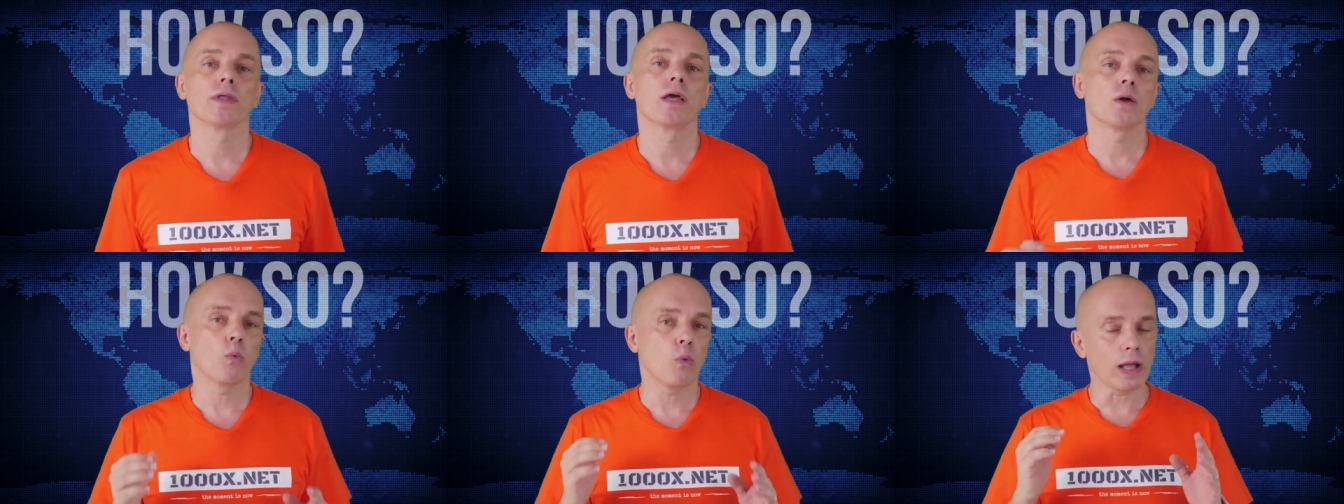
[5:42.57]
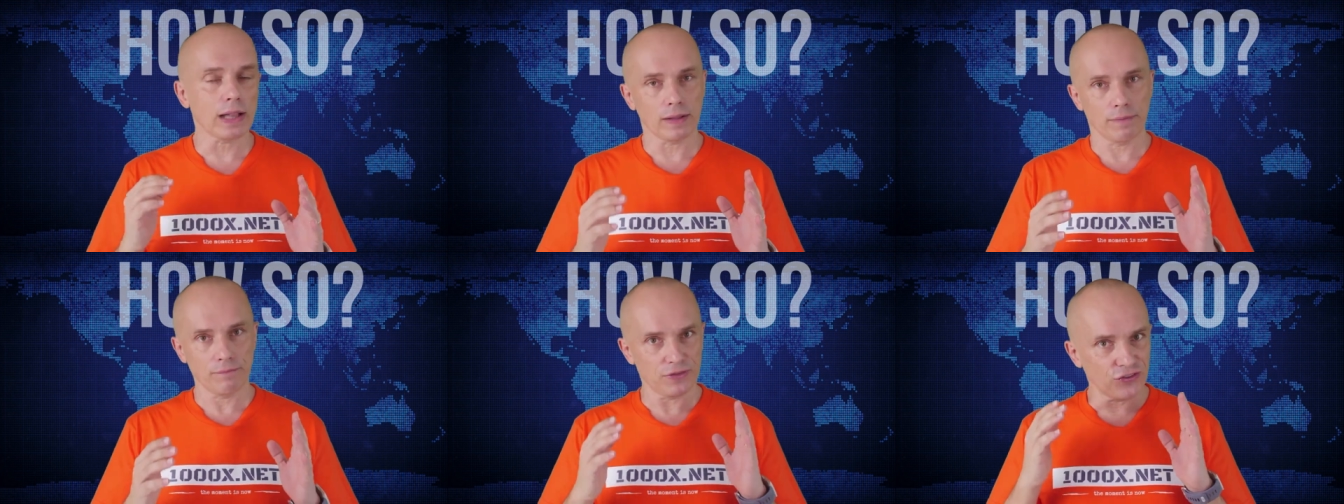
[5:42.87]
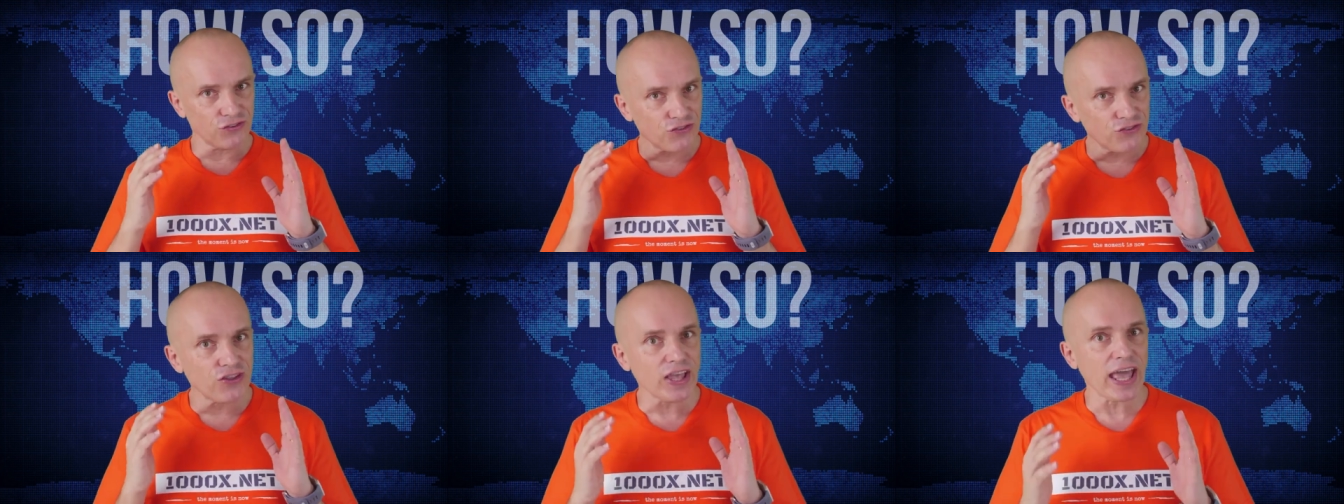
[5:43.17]
Well, the
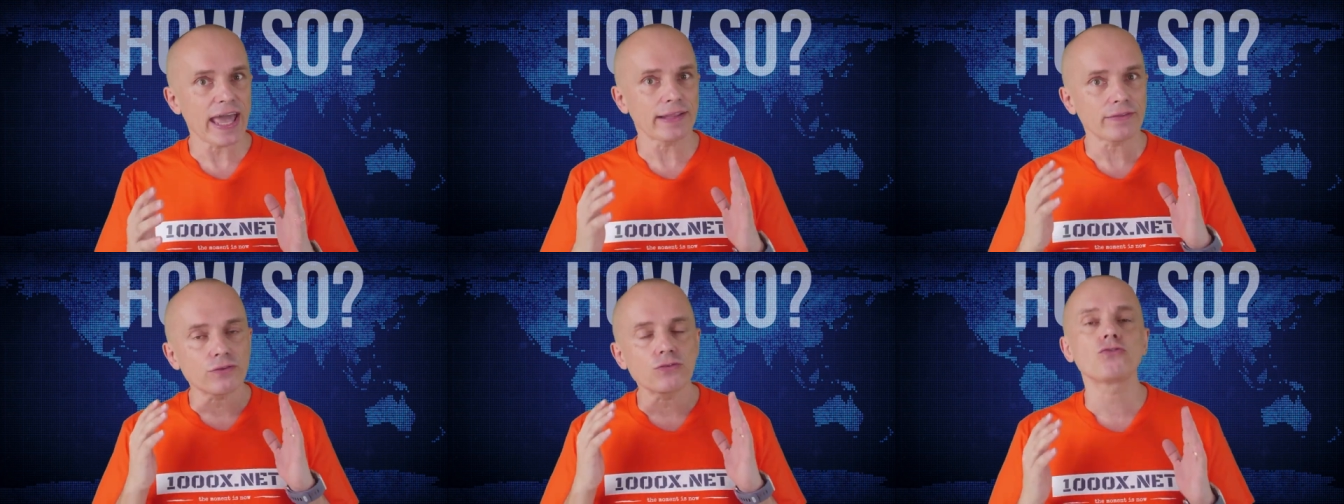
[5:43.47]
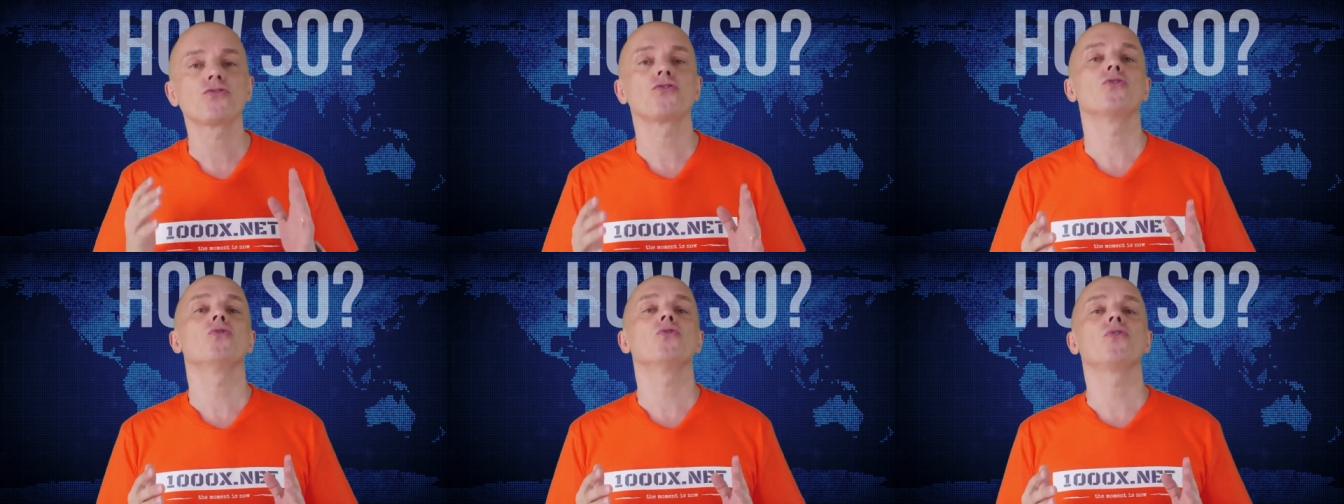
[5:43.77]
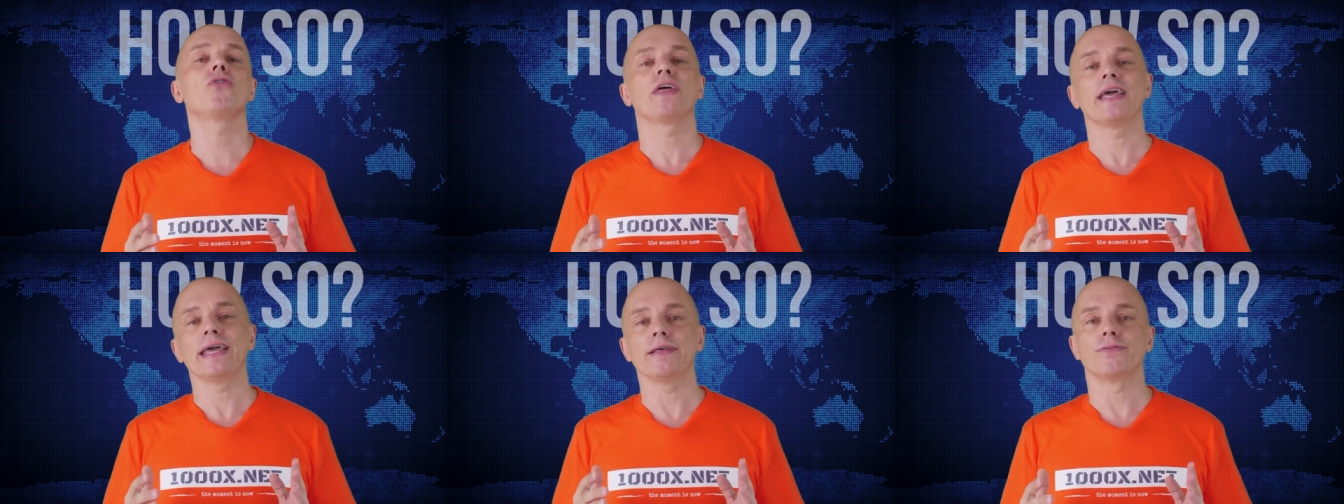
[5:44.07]
sad
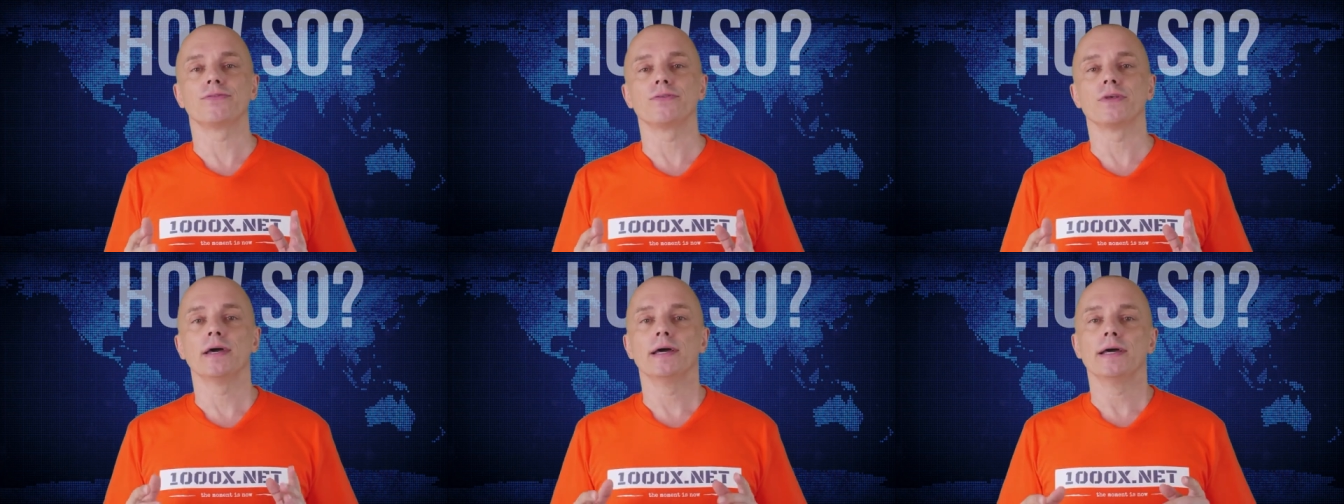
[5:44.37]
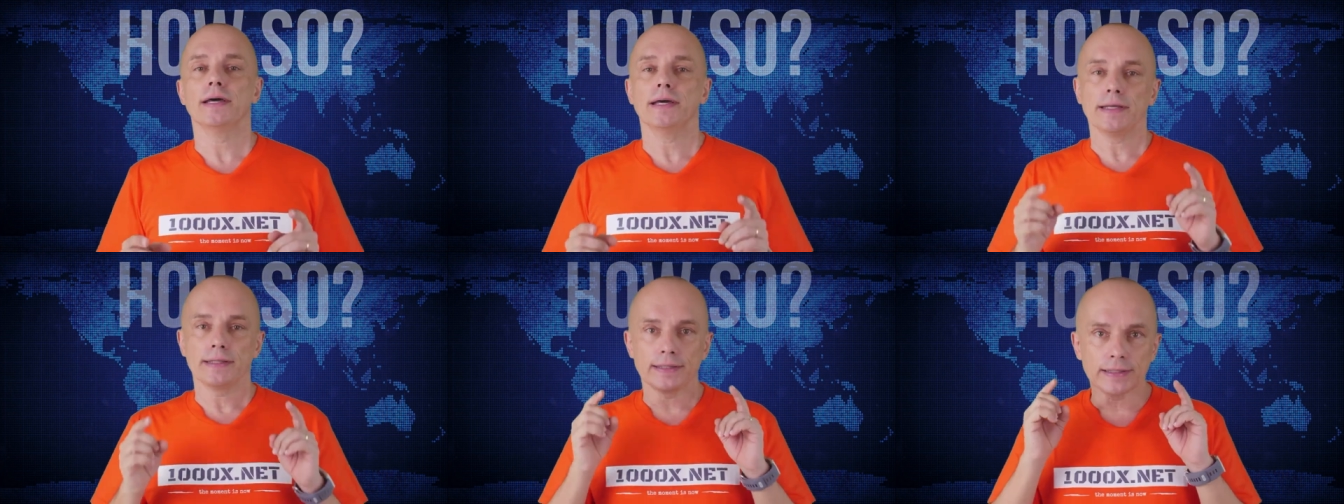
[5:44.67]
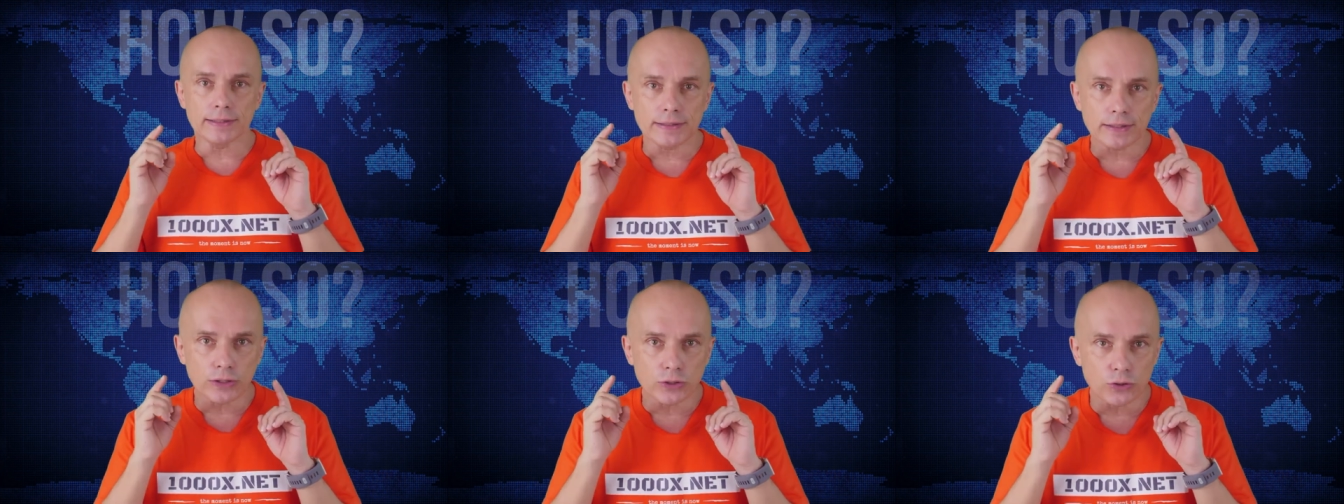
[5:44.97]
truth is
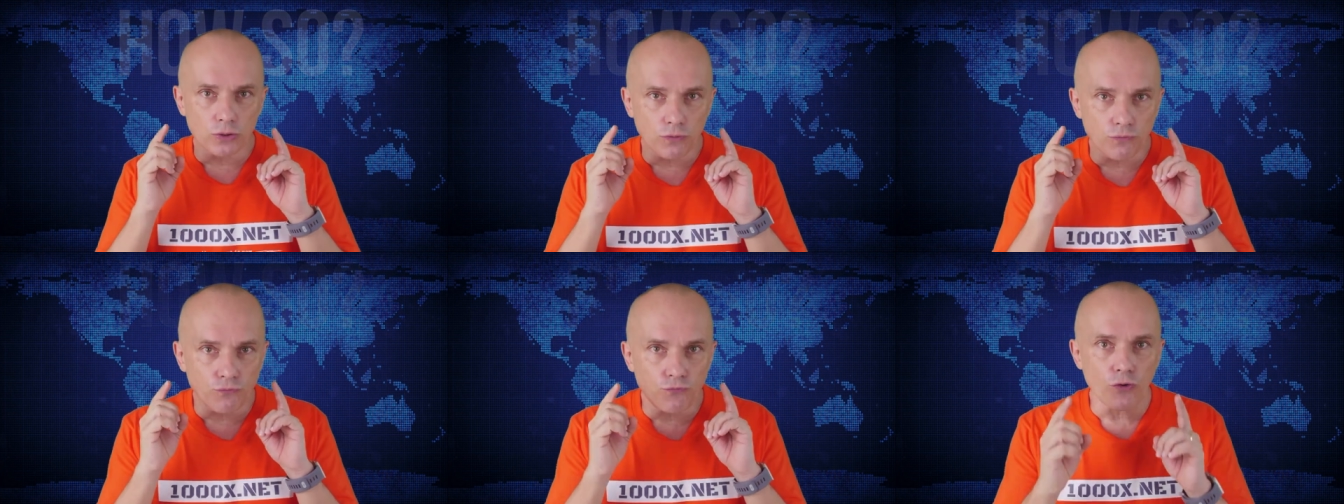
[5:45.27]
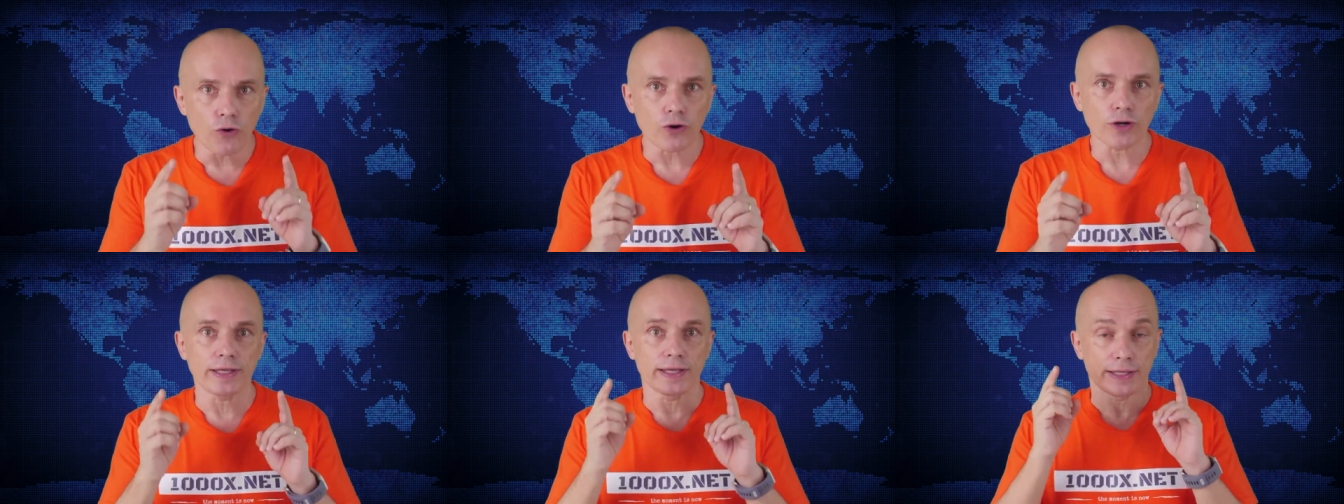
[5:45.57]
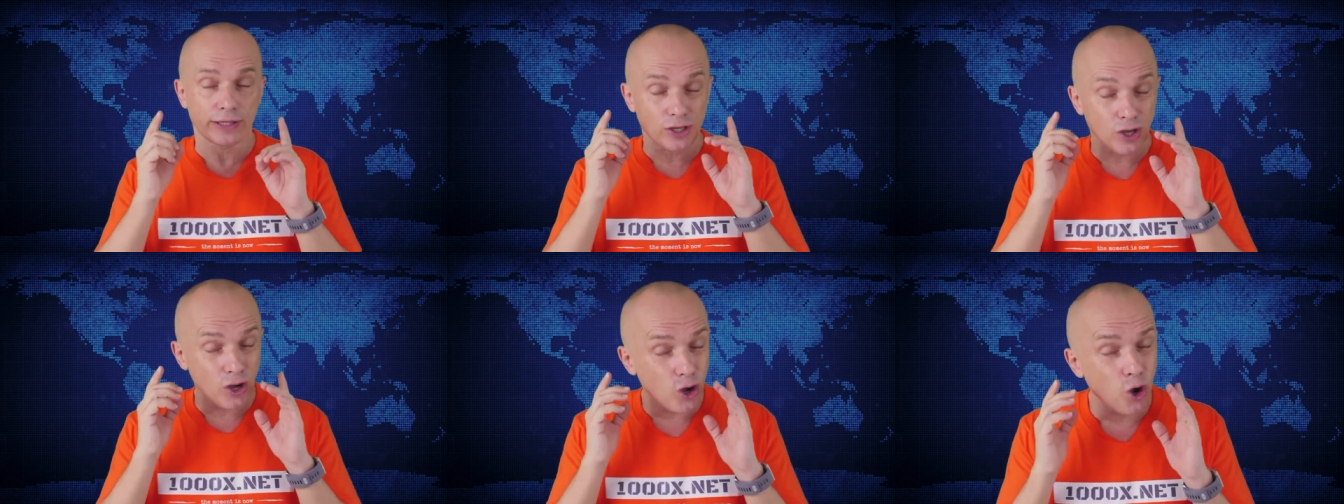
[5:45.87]
that you're working
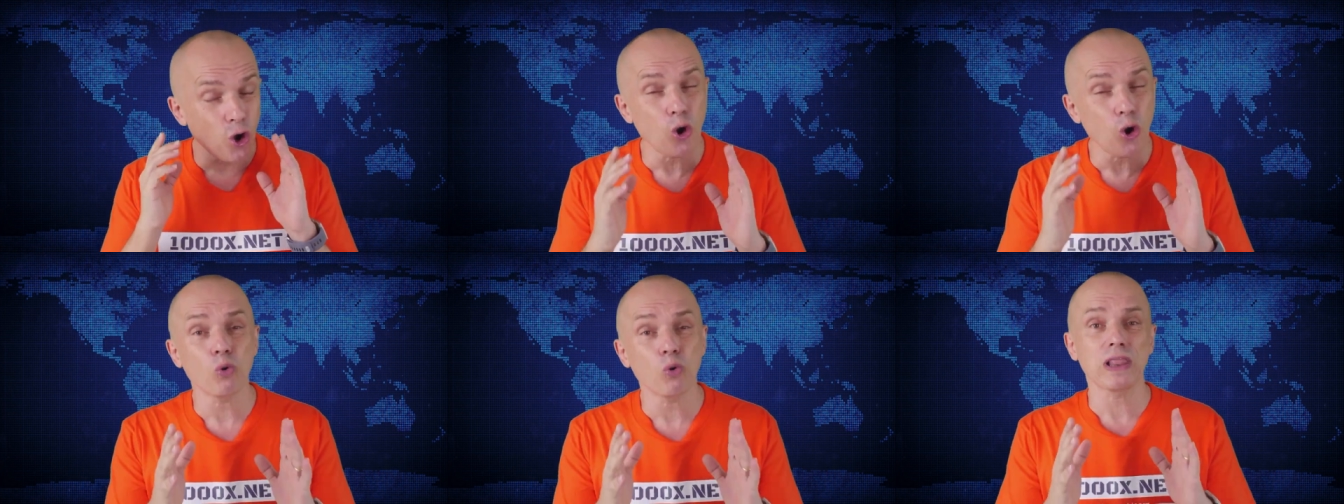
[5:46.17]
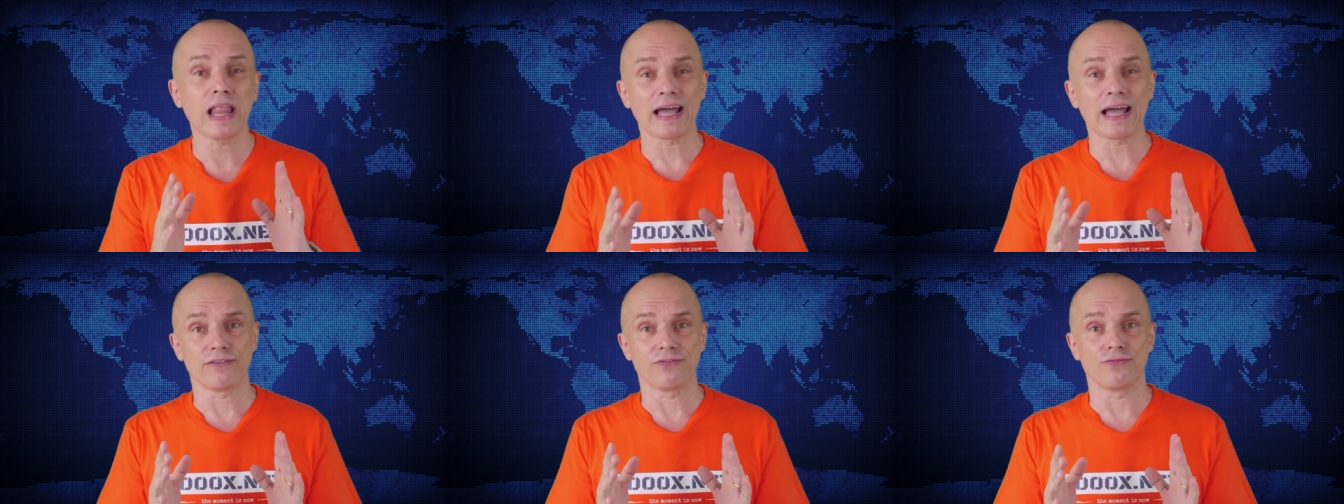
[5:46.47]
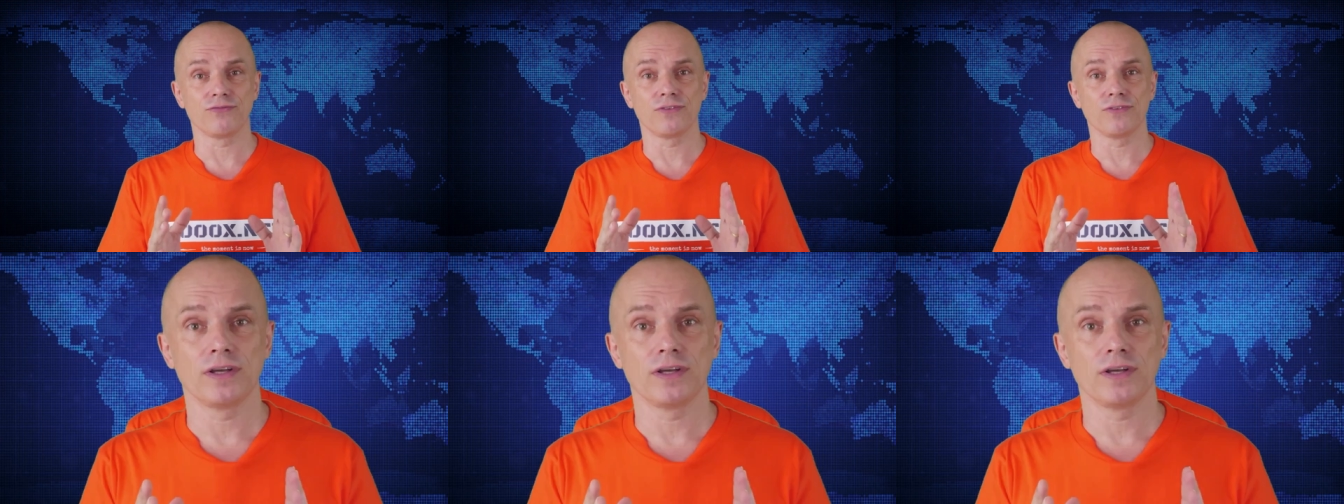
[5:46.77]
your whole life